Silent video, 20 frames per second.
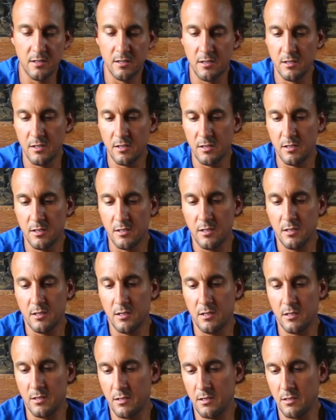
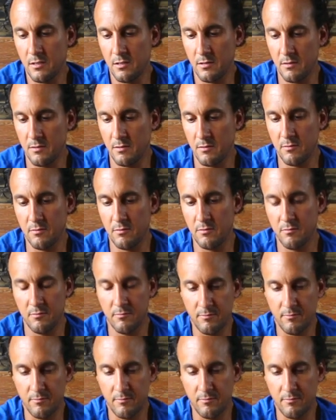Nothing is said.